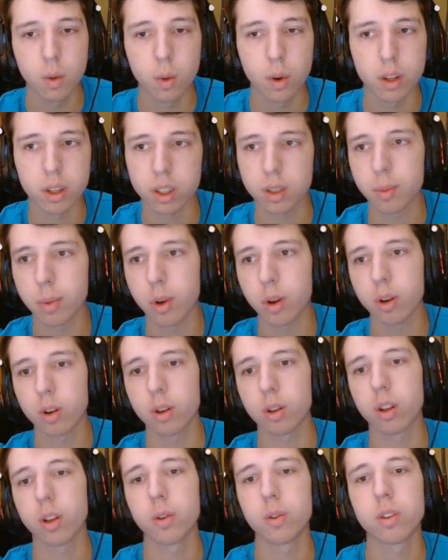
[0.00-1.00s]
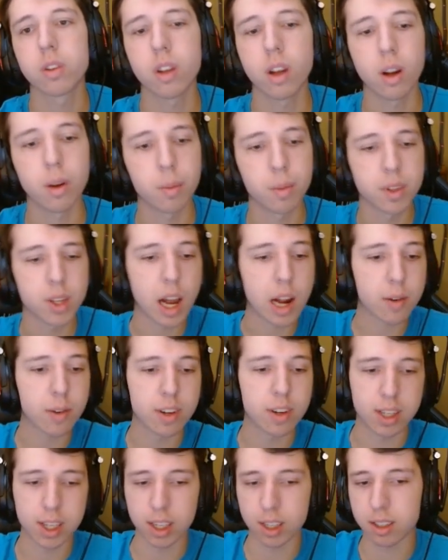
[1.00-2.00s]
Once the computer loads,
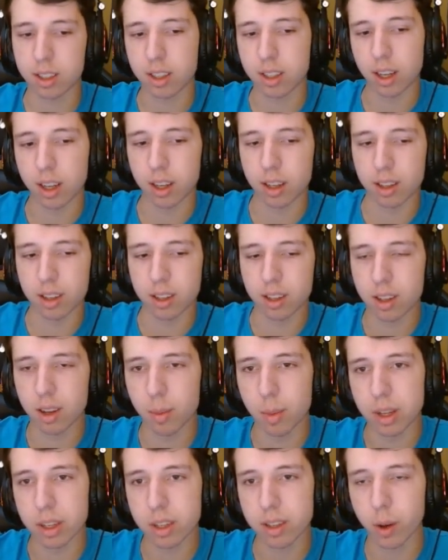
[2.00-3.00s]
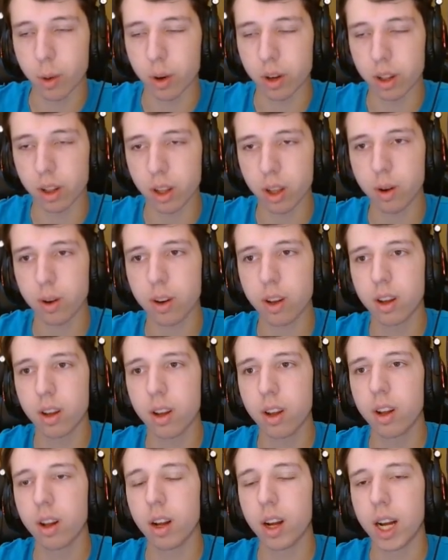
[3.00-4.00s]
Stockfish 16 is a bit slower to load.
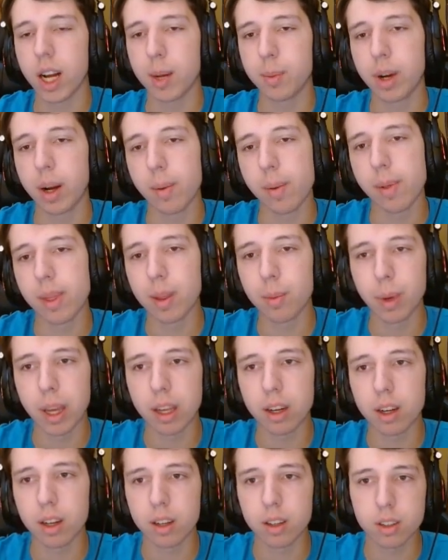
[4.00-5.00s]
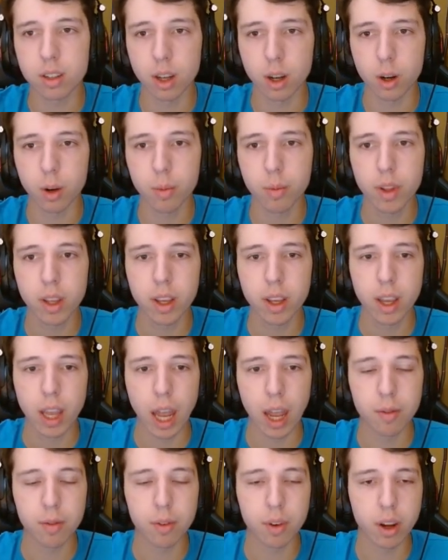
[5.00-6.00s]
I'm in the beta, so
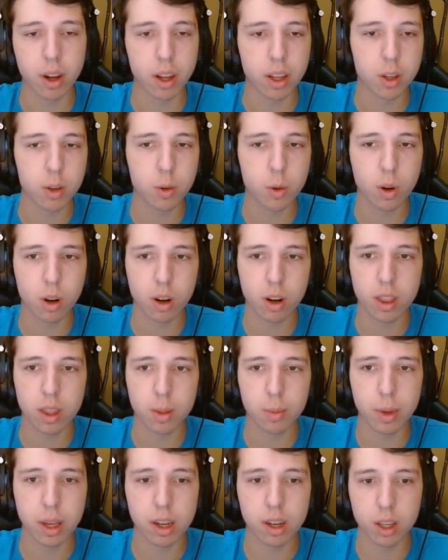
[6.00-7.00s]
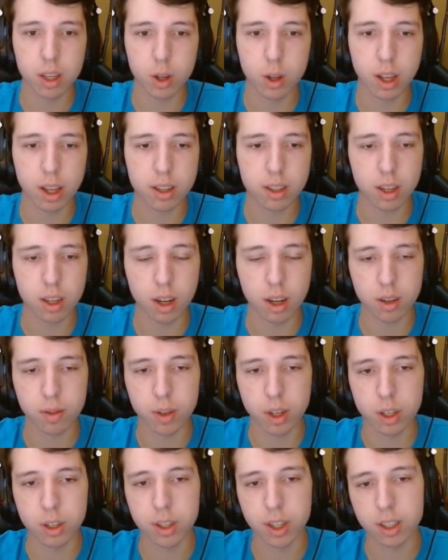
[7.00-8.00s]
if you are in the beta, you get
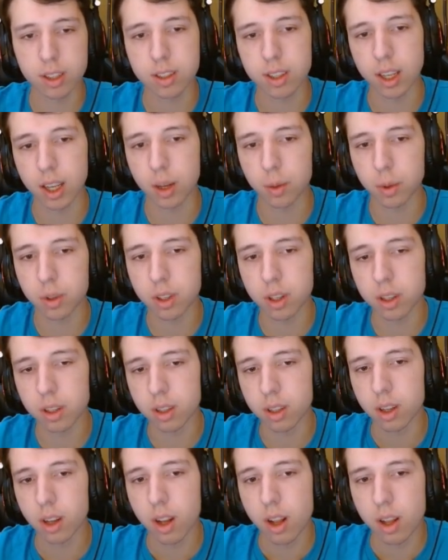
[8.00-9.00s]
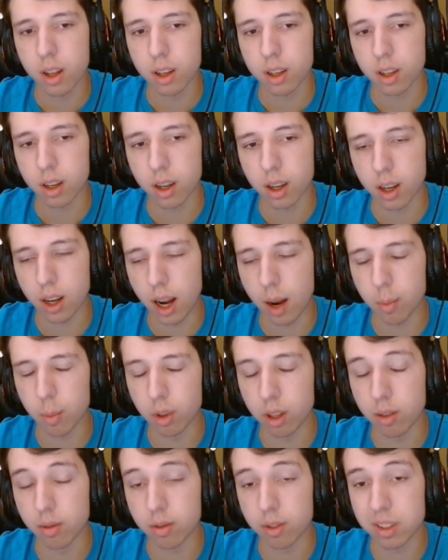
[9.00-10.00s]
Stockfish 16, which is, I
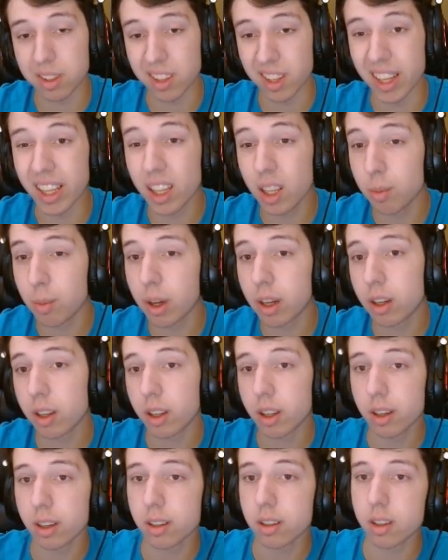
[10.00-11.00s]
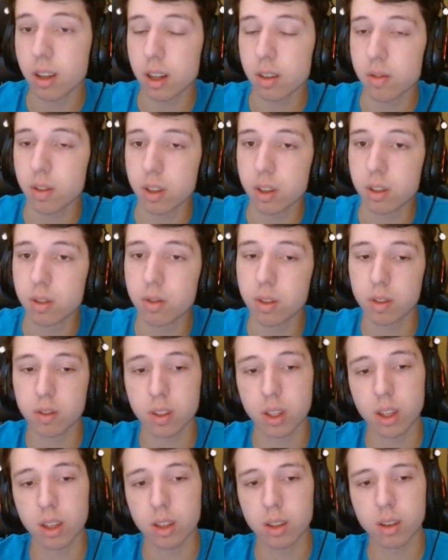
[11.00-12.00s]
believe, slightly better than Stockfish
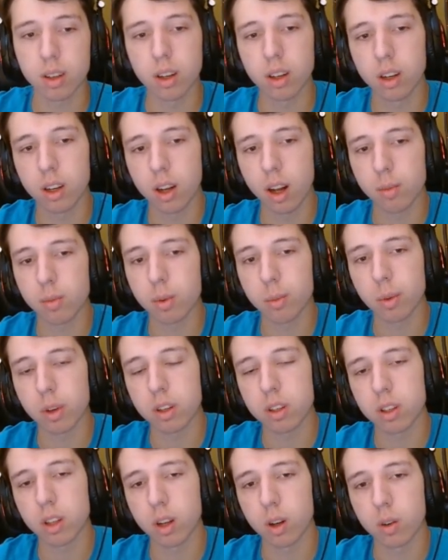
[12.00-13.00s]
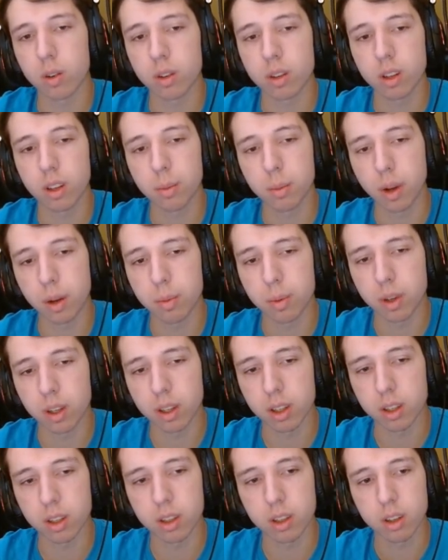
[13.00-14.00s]
15. Not by much, though, in my
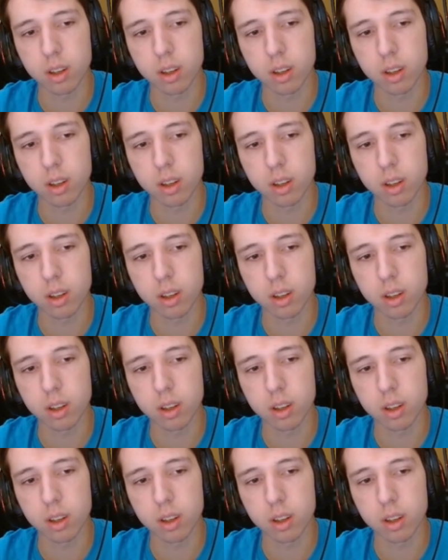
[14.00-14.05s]
opinion.